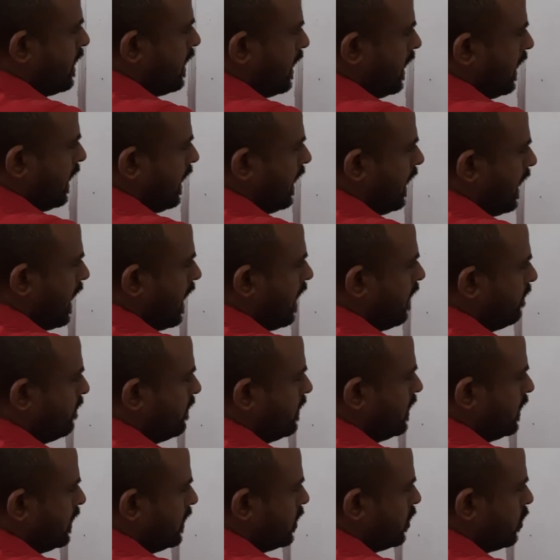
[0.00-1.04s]

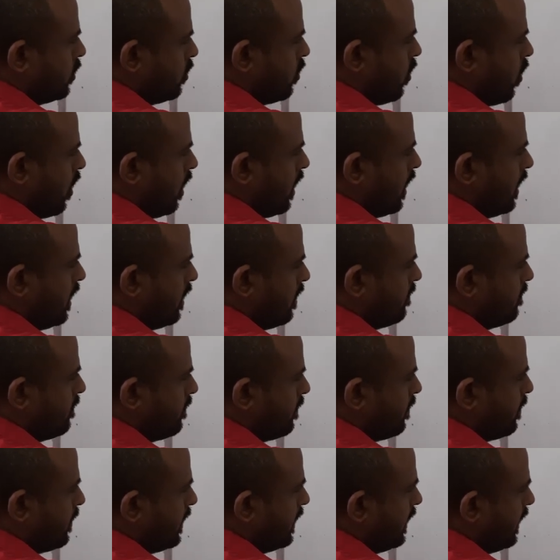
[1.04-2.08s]
allowed column
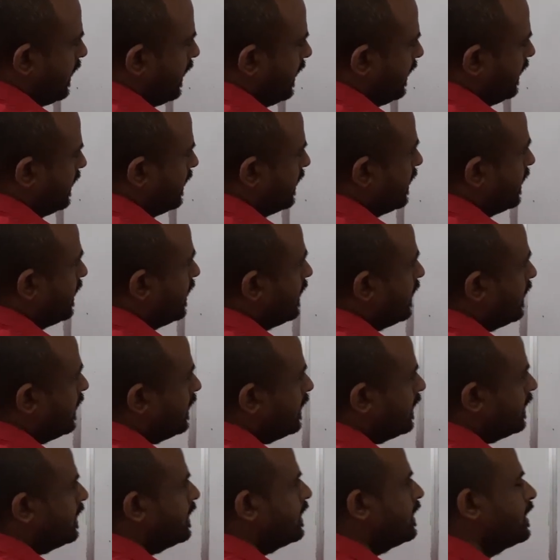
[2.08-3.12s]
in the
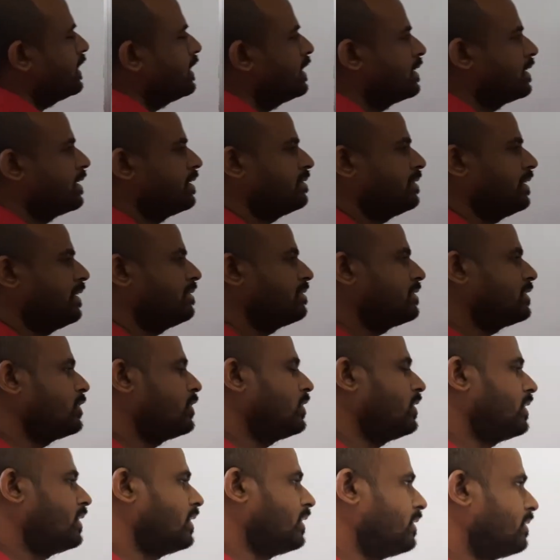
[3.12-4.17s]
receipts
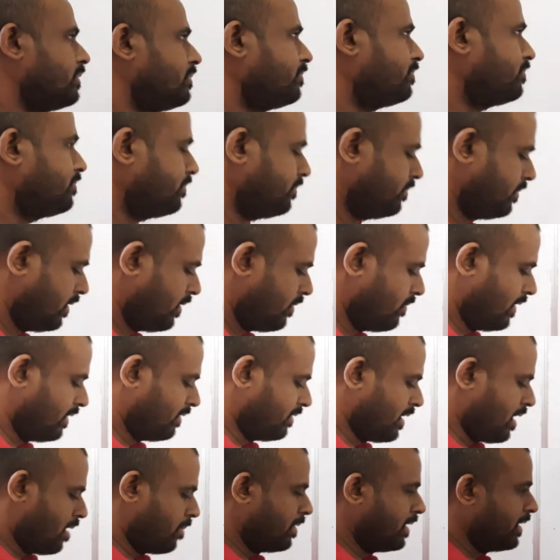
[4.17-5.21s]
journal. What's
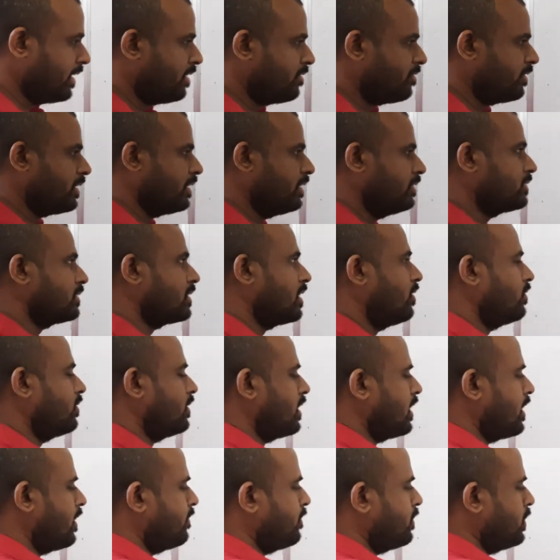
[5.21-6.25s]
the double entry for the discount
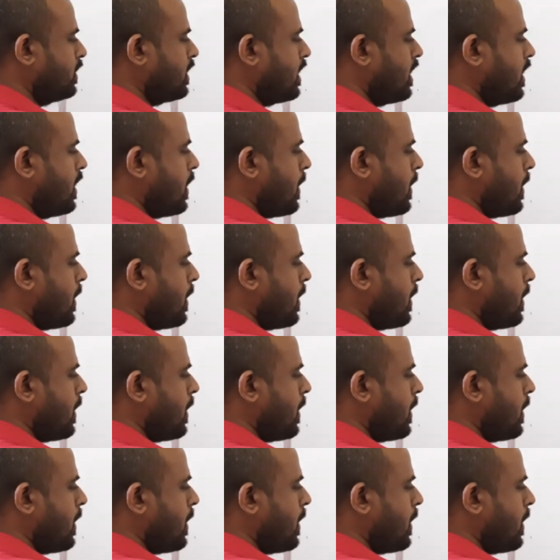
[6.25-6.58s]
allowed, Putha?